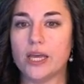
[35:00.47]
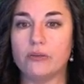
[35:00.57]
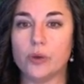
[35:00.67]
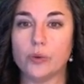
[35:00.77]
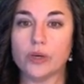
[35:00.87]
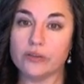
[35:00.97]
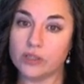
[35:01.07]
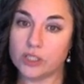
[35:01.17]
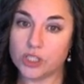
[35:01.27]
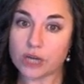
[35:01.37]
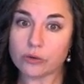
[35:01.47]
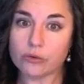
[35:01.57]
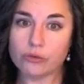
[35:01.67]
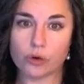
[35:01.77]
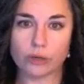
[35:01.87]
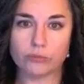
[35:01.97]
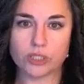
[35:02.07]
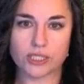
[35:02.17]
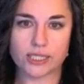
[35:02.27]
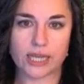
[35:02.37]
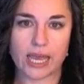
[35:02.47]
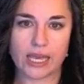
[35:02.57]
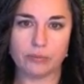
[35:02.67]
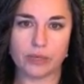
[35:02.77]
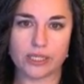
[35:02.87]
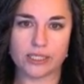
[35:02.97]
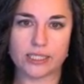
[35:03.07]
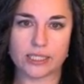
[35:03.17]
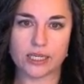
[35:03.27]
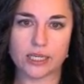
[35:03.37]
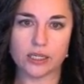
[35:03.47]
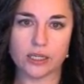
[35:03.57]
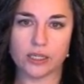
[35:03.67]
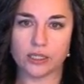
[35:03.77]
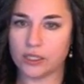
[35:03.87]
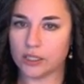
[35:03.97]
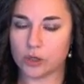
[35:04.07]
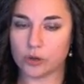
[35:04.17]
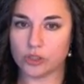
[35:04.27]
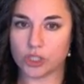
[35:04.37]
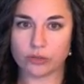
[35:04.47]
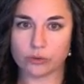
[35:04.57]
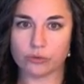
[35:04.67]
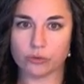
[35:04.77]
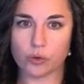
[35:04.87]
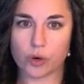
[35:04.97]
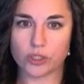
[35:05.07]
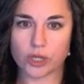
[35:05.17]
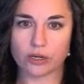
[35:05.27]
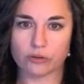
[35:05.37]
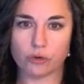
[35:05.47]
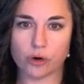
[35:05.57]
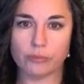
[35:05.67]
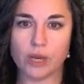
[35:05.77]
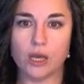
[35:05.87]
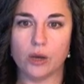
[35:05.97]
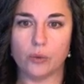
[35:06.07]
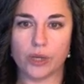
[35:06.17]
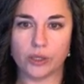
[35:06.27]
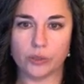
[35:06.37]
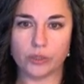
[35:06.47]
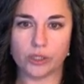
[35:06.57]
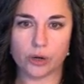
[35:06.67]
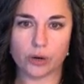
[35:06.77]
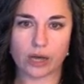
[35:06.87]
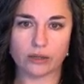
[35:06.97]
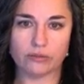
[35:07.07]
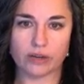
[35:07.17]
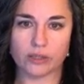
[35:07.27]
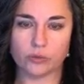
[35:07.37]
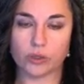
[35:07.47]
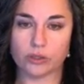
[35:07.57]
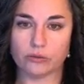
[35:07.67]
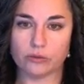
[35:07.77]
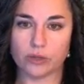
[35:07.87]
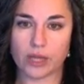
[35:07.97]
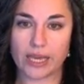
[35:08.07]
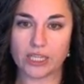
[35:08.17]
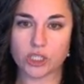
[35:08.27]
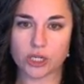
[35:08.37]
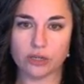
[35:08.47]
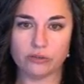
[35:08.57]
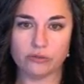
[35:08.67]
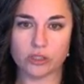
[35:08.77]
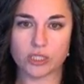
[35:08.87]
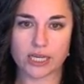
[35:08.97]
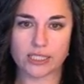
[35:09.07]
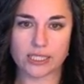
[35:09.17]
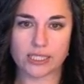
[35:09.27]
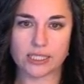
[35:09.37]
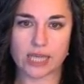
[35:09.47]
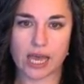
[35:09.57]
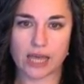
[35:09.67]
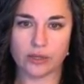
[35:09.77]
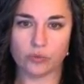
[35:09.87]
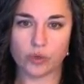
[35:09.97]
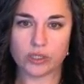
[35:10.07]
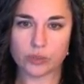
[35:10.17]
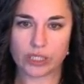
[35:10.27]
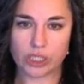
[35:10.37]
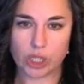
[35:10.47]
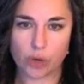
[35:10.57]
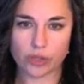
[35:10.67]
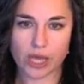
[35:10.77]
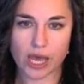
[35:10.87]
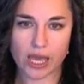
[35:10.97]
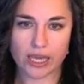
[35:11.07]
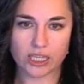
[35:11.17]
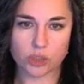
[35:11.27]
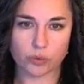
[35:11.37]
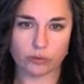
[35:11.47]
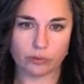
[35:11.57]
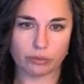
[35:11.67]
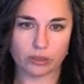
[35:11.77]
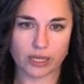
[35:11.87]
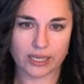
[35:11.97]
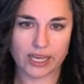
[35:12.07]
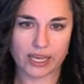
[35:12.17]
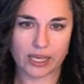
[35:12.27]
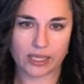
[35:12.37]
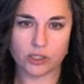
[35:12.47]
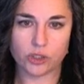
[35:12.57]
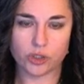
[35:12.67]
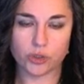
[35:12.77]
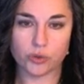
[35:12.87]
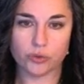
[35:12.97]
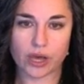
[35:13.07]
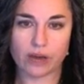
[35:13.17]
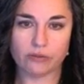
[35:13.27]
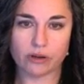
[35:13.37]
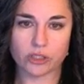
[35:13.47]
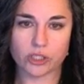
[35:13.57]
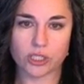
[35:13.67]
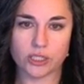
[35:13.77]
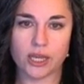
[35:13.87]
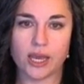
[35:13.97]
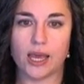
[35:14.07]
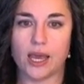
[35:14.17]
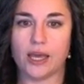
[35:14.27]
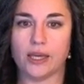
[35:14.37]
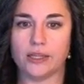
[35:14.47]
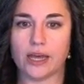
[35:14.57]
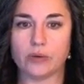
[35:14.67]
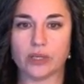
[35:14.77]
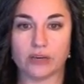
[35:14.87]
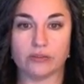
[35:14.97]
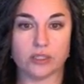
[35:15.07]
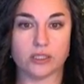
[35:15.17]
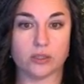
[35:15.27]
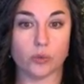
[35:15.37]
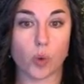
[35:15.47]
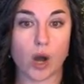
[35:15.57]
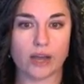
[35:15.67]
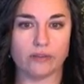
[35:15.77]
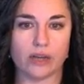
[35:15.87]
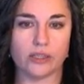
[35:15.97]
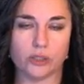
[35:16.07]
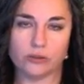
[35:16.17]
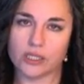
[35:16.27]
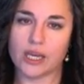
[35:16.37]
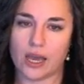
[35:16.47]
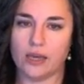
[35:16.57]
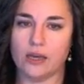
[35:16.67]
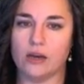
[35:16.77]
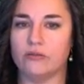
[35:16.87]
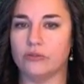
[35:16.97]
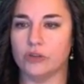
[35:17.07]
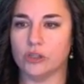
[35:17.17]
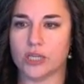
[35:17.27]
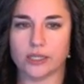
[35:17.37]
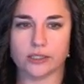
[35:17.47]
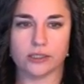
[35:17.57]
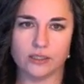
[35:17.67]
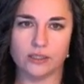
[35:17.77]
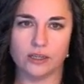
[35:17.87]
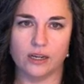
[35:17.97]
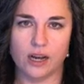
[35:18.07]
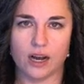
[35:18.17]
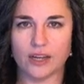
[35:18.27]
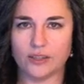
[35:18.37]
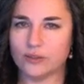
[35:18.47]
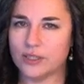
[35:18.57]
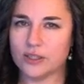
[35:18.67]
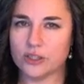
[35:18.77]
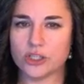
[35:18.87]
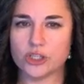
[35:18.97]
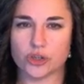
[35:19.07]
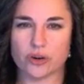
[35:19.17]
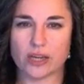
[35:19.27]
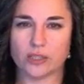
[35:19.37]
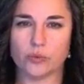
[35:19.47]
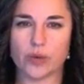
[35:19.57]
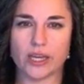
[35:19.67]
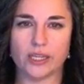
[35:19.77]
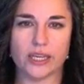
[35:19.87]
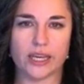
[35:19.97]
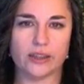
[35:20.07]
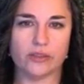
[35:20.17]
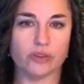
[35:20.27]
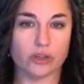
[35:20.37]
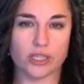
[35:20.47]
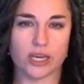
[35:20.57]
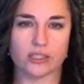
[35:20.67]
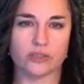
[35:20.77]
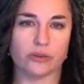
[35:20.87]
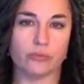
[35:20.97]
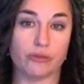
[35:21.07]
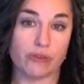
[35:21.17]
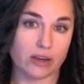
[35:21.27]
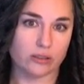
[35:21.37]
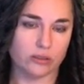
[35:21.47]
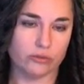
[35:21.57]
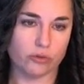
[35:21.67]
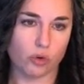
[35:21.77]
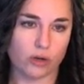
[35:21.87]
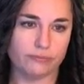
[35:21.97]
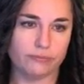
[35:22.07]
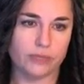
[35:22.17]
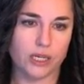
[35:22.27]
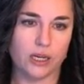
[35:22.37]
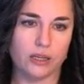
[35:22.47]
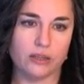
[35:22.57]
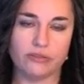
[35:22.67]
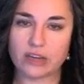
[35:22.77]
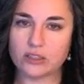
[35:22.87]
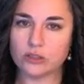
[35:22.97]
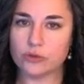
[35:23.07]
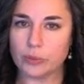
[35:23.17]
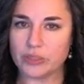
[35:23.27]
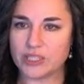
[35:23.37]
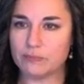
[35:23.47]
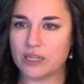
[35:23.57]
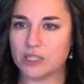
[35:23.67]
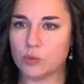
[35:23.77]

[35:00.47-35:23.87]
if we were given the general form, just an A, B, and C in a general quadratic form, we would know how to find where the h of the vertex is, and then once we know that h, we would plug it into that function, and that would give us the y value, the k of the vertex. I don't think there's a direct way to get the vertex from the factored form. The factored form is much